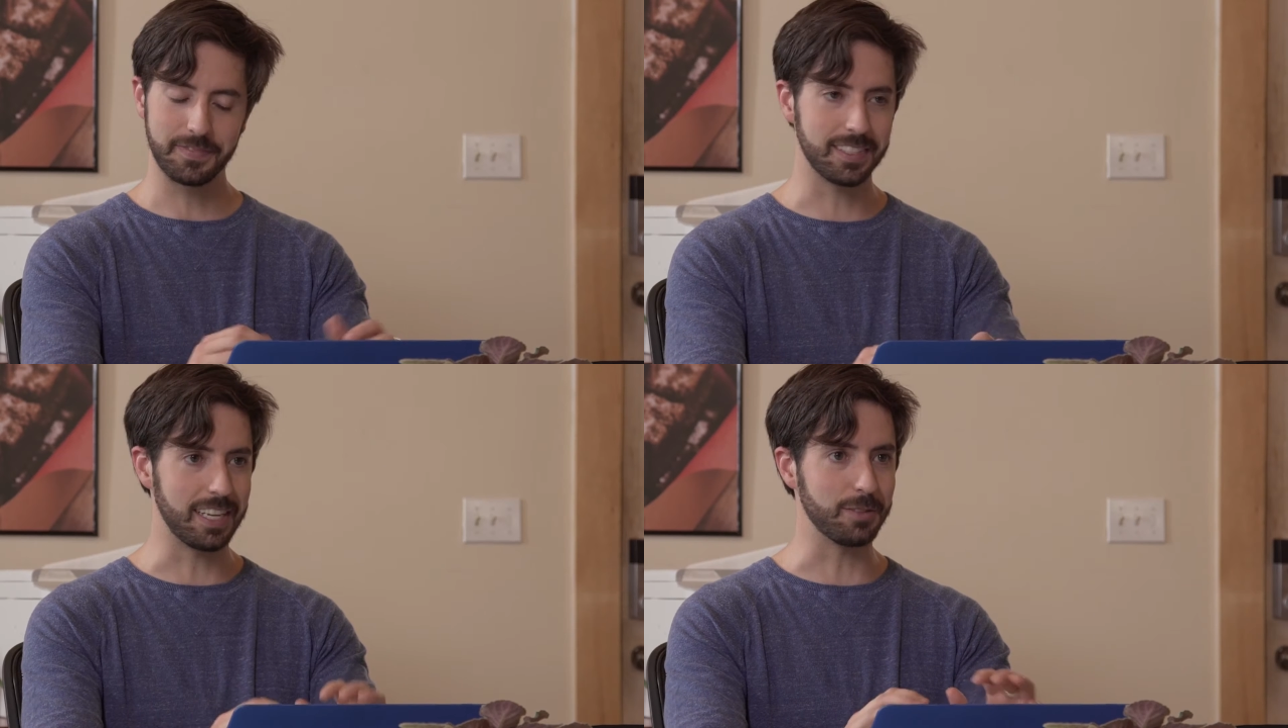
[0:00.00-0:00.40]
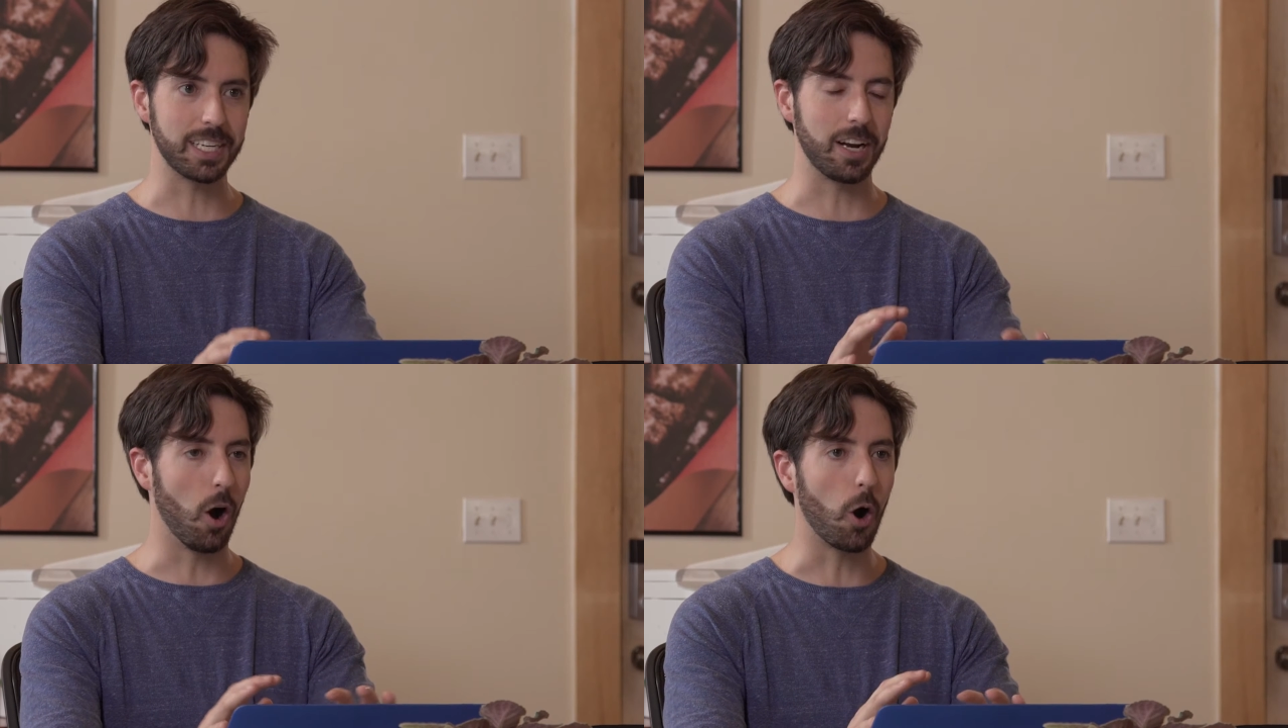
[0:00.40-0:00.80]
Sounds
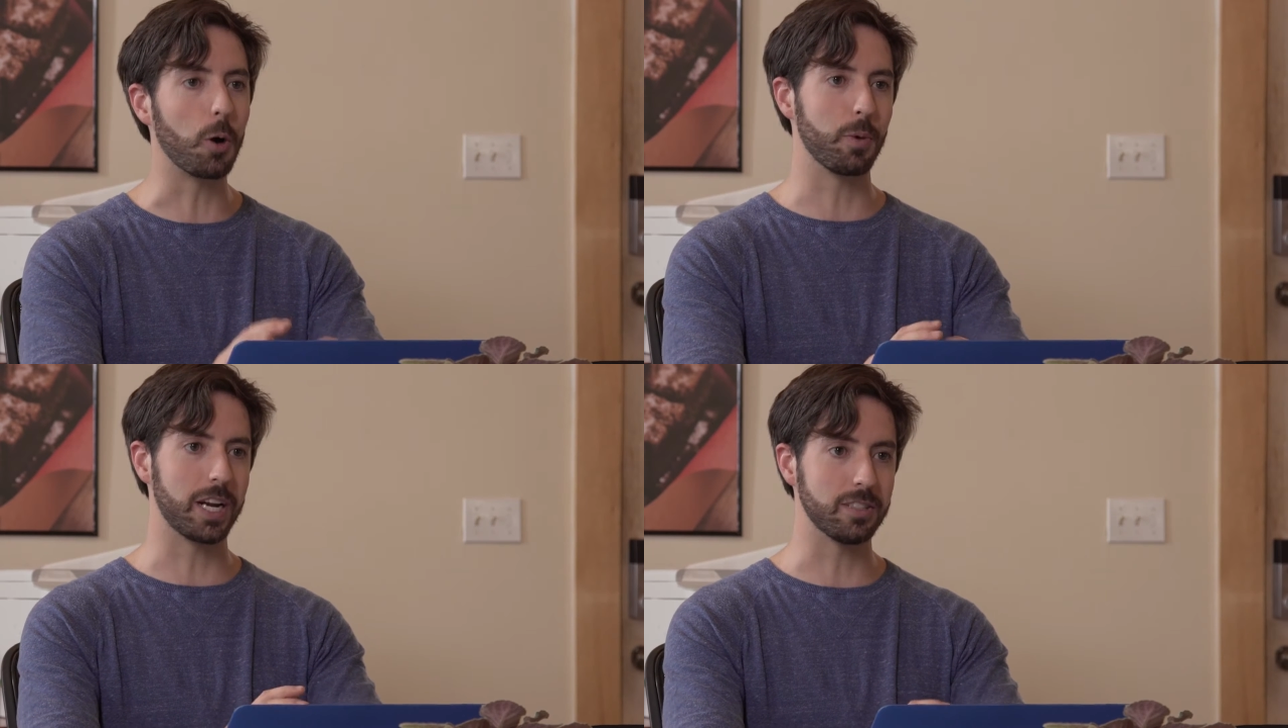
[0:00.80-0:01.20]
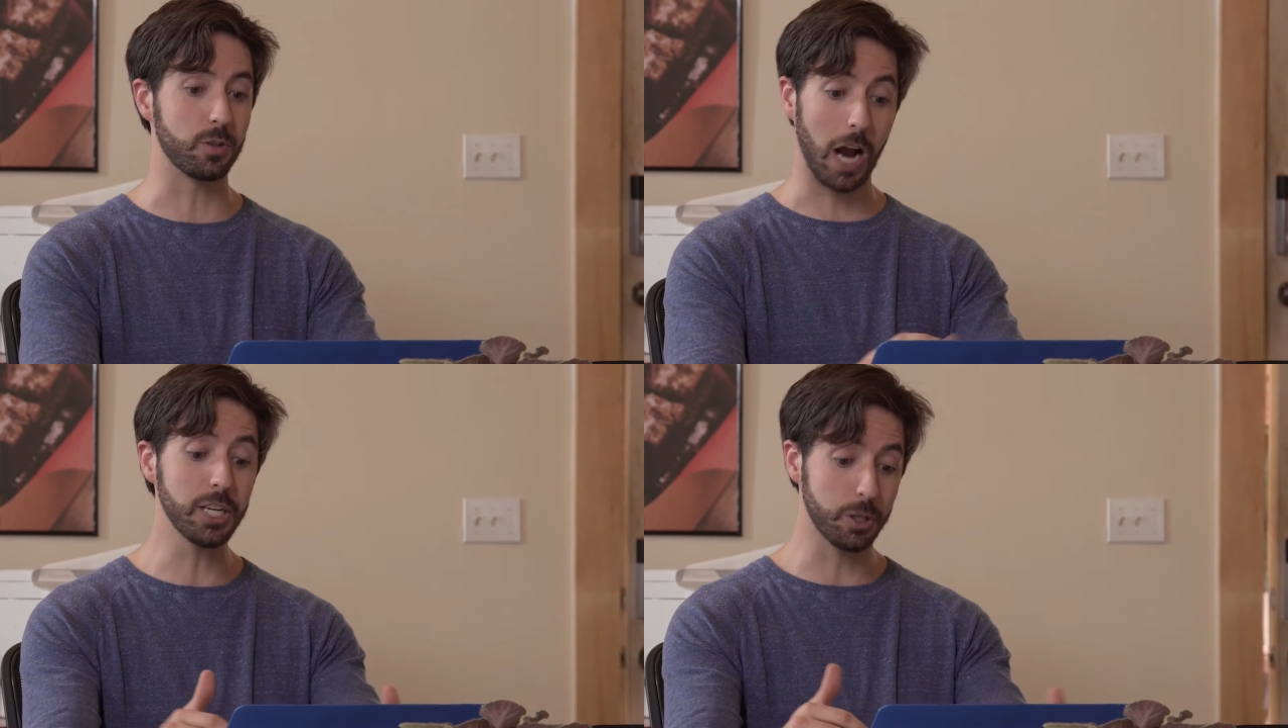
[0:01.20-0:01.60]
like a heartbreaking
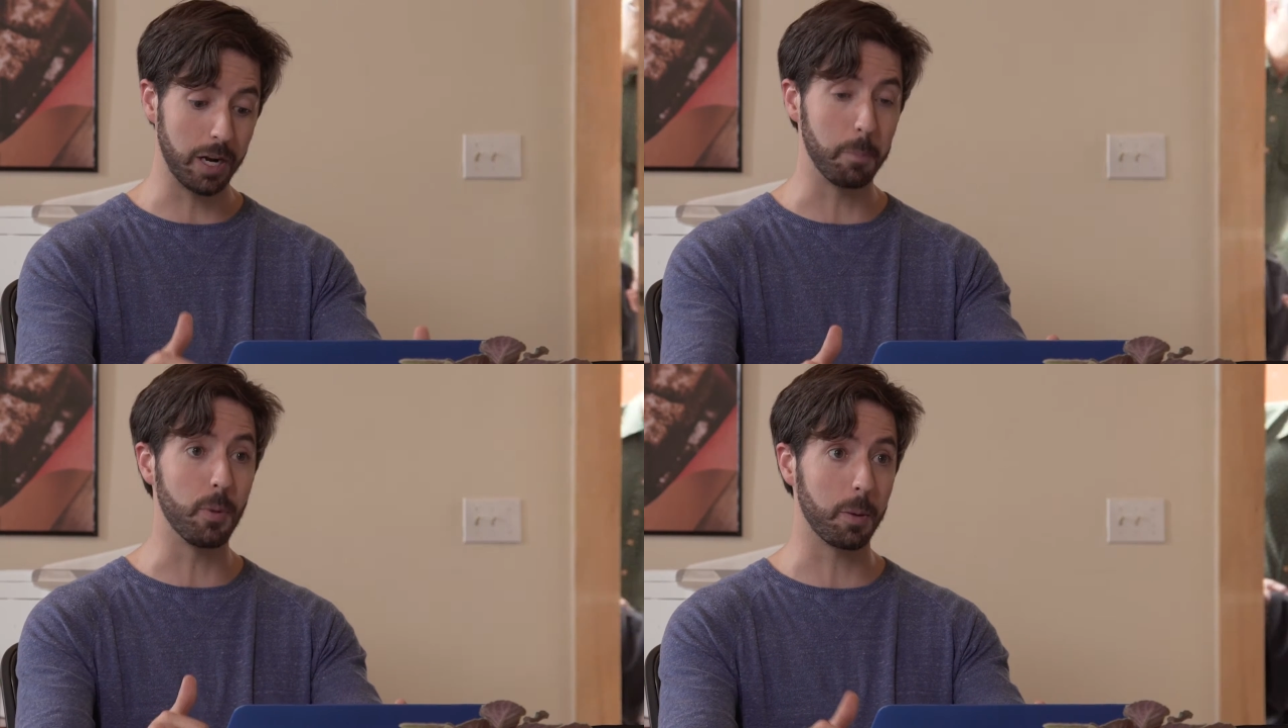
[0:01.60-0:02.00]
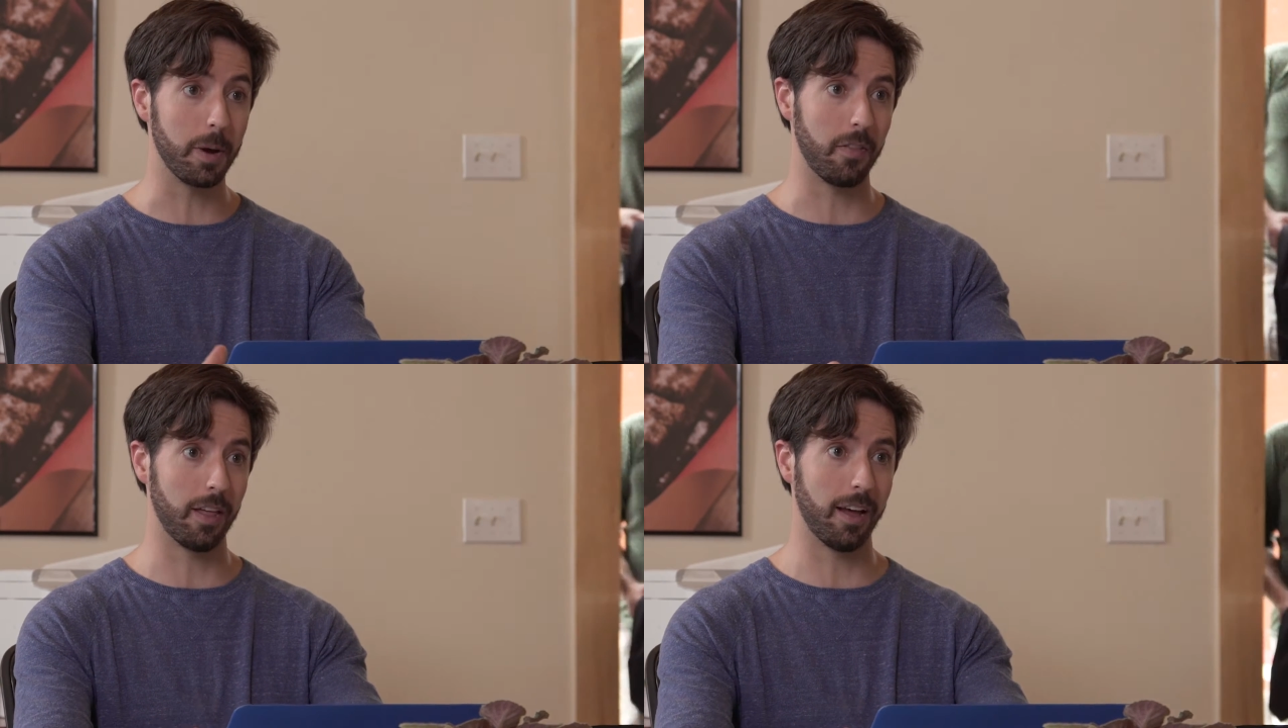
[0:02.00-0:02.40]
story. I should write a book about